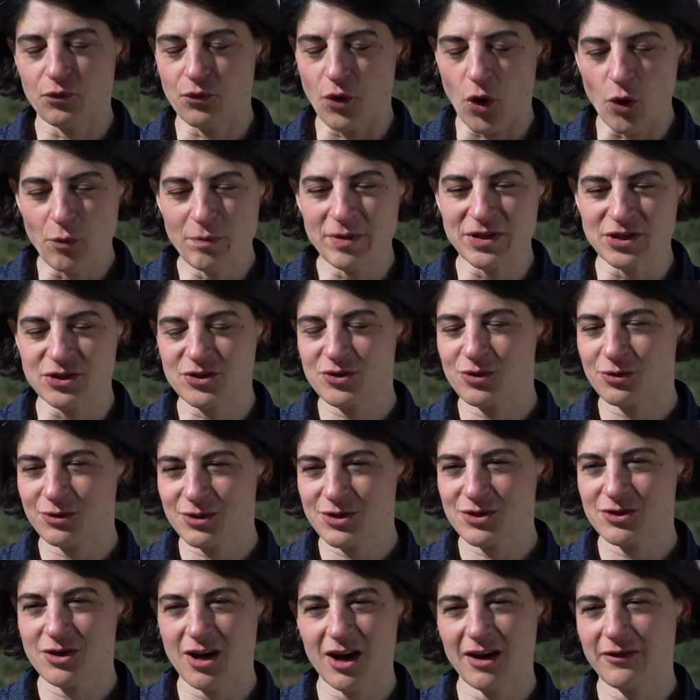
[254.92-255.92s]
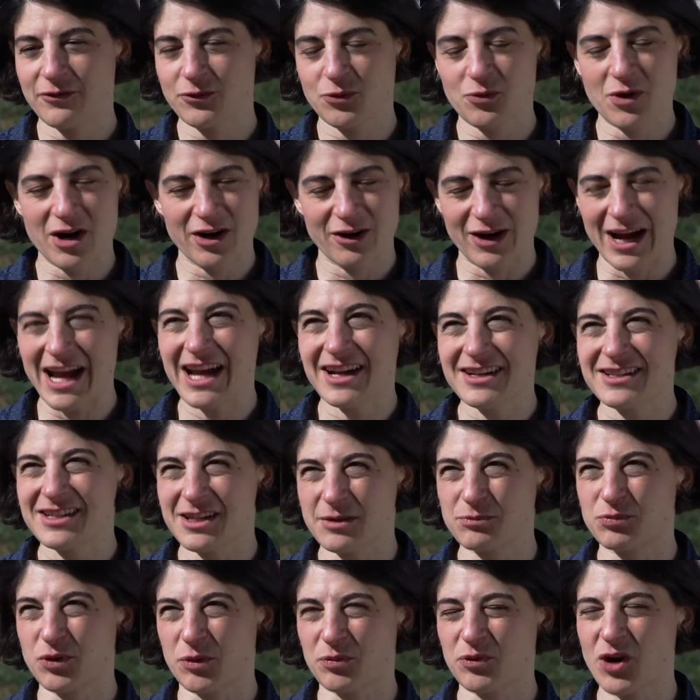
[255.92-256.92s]
open source software and
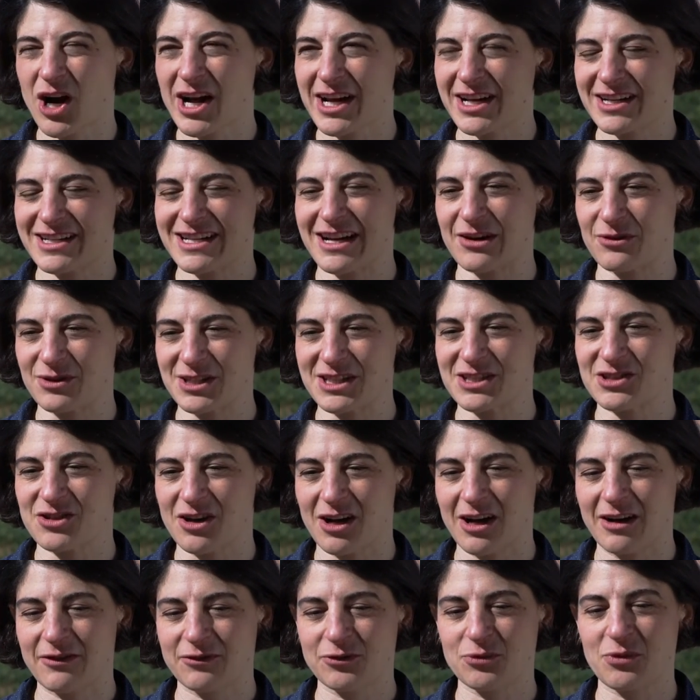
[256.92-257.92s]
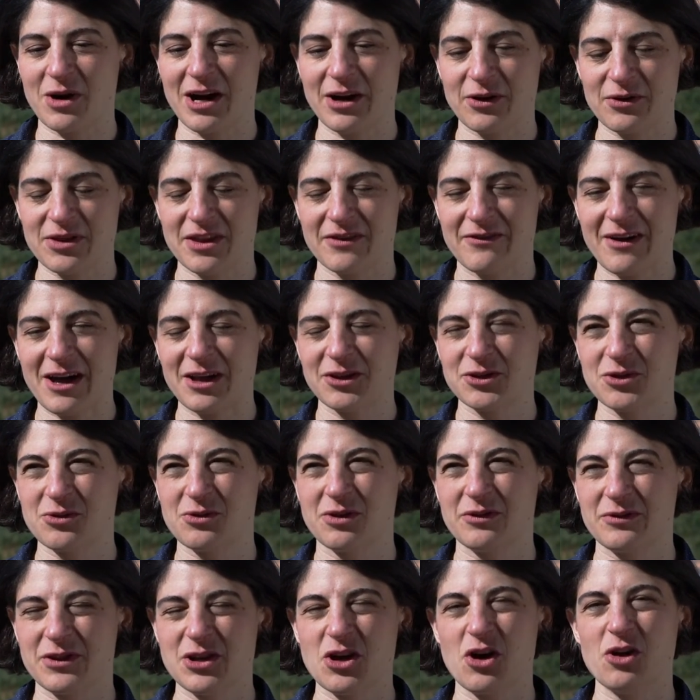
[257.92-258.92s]
in proprietary software, and the
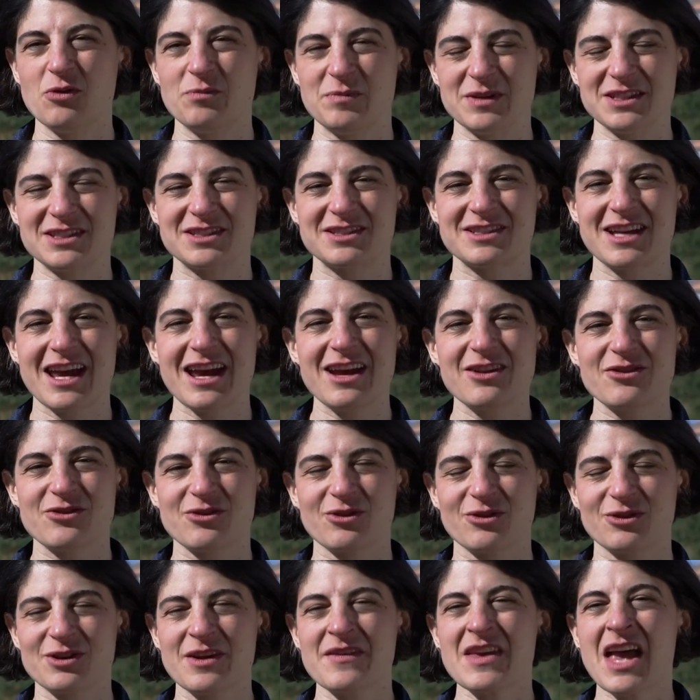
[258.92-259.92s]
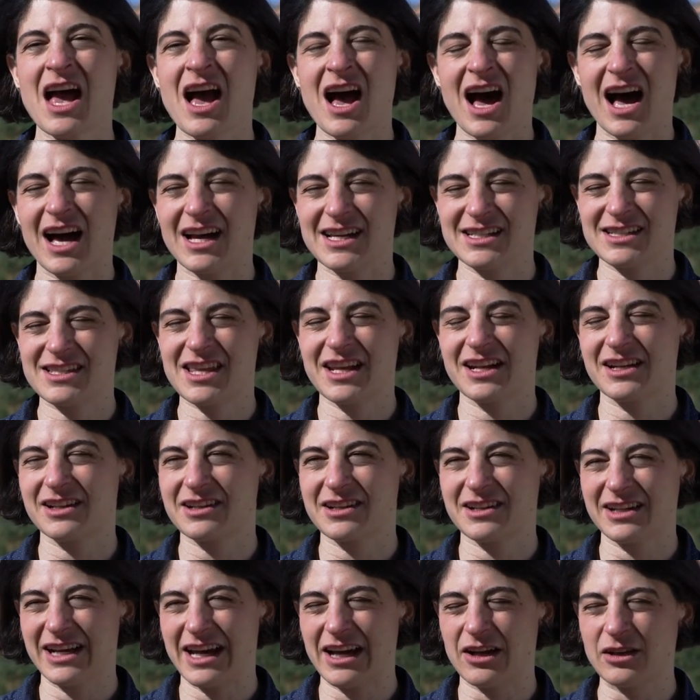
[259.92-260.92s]
value of the open standard is that
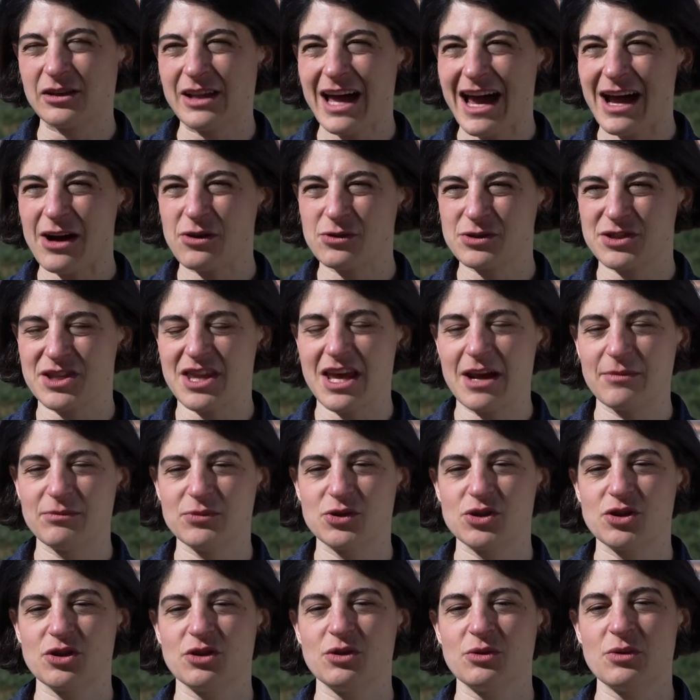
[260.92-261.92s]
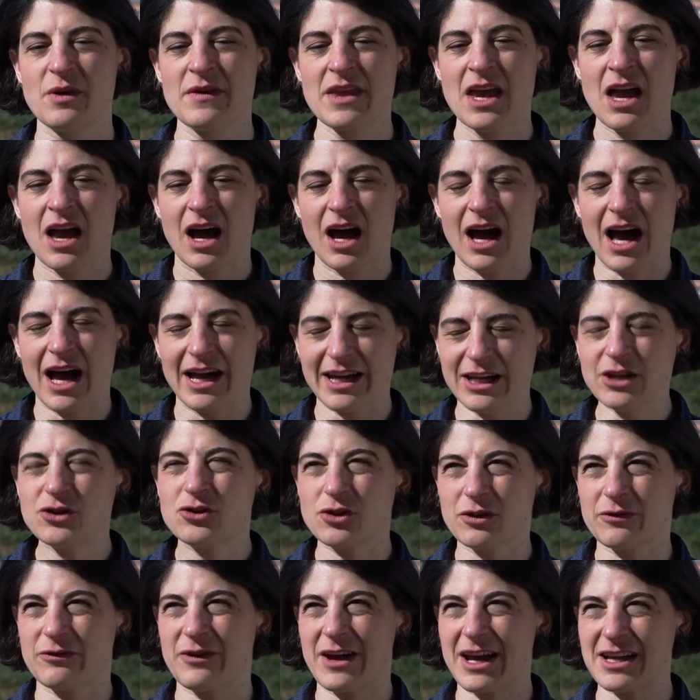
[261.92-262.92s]
it allows them to
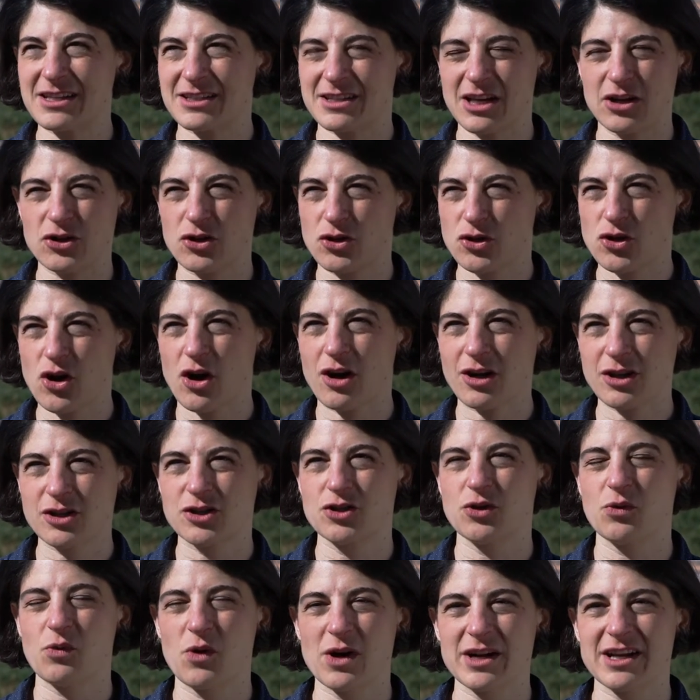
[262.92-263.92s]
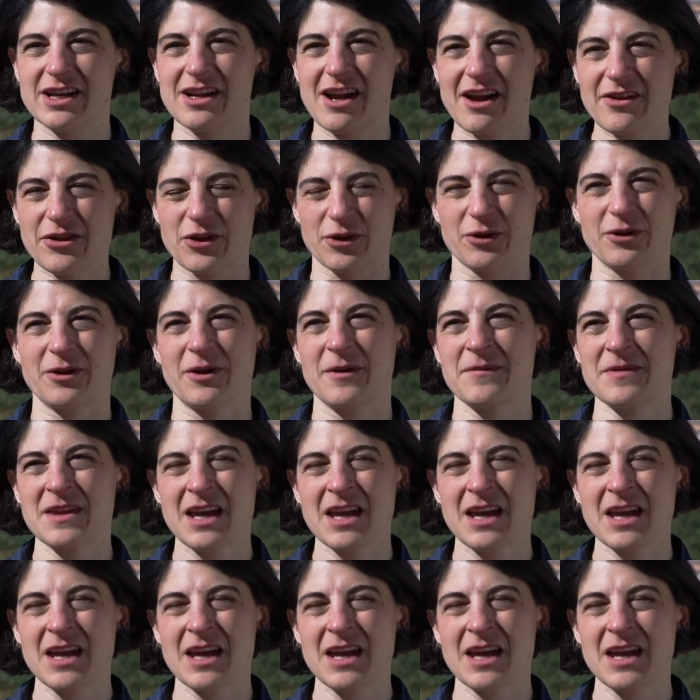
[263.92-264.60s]
interface and talk to one another.